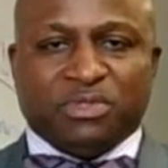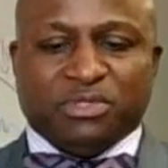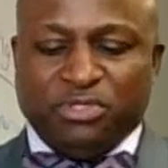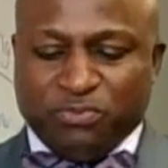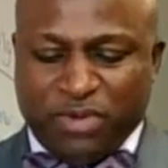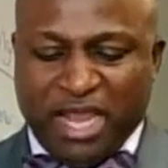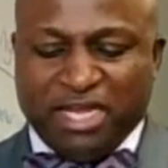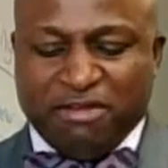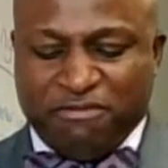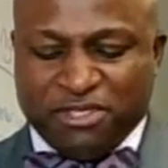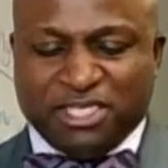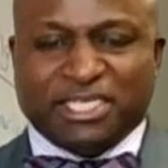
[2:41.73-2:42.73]
you write the
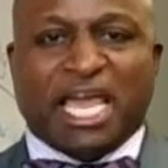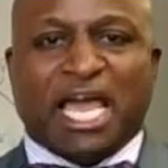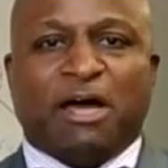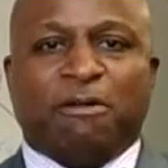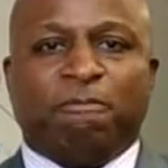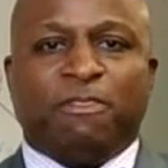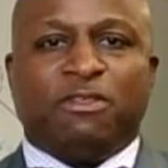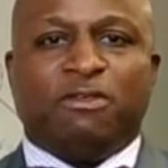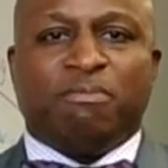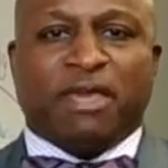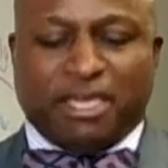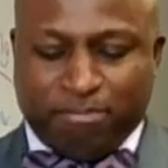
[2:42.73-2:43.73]
vision down, you
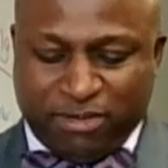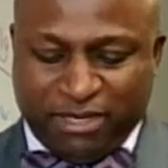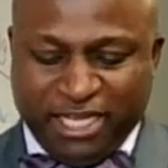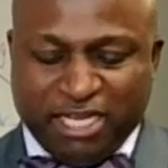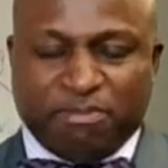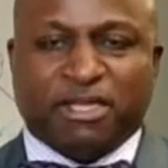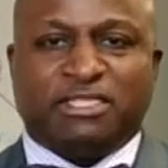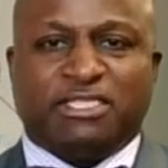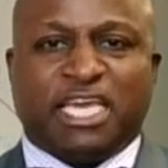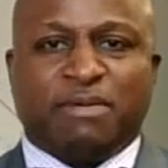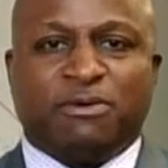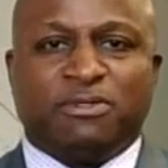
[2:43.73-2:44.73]
make it plain upon
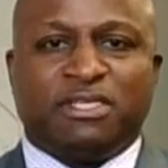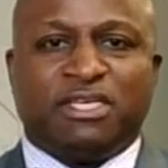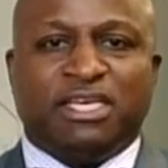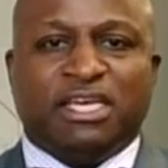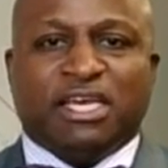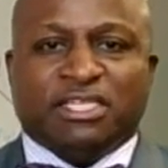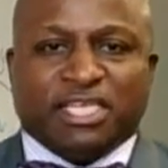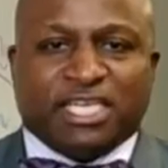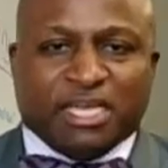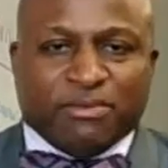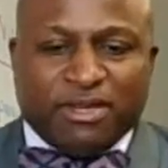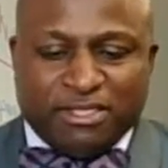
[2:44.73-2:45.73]
tables to
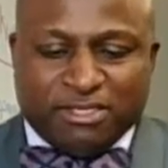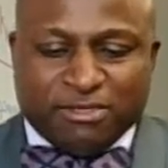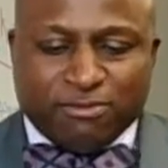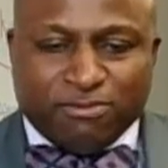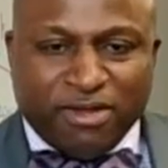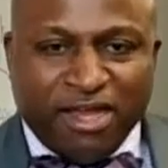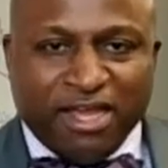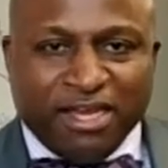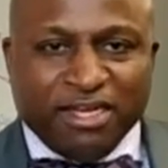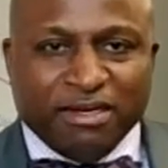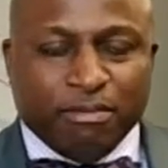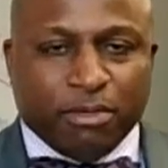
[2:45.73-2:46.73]
get ready to
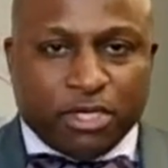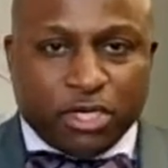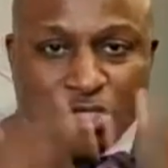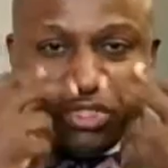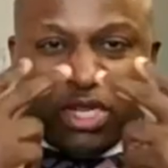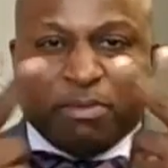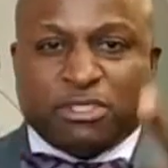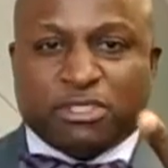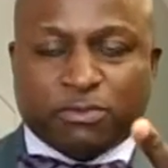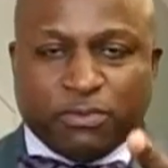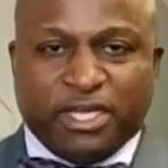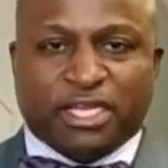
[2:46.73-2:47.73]
run because you're able to
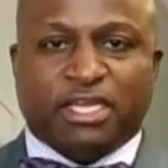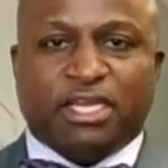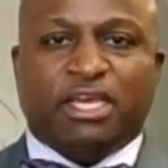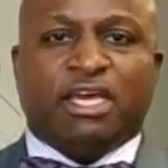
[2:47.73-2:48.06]
read it.